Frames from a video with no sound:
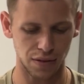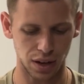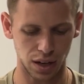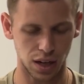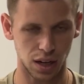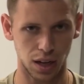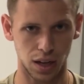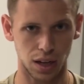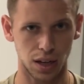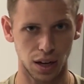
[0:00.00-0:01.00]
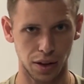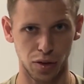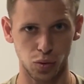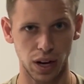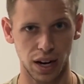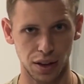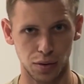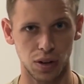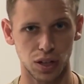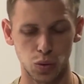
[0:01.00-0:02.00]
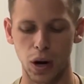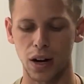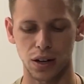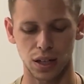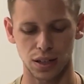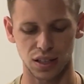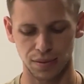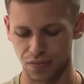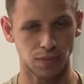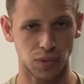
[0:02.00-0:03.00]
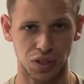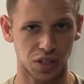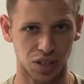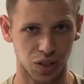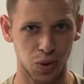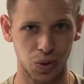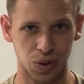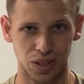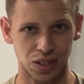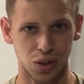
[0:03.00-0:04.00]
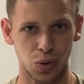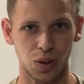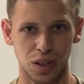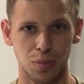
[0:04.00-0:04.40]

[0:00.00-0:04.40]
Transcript: it a 3 out of 3 as well, cause it's just a cool looking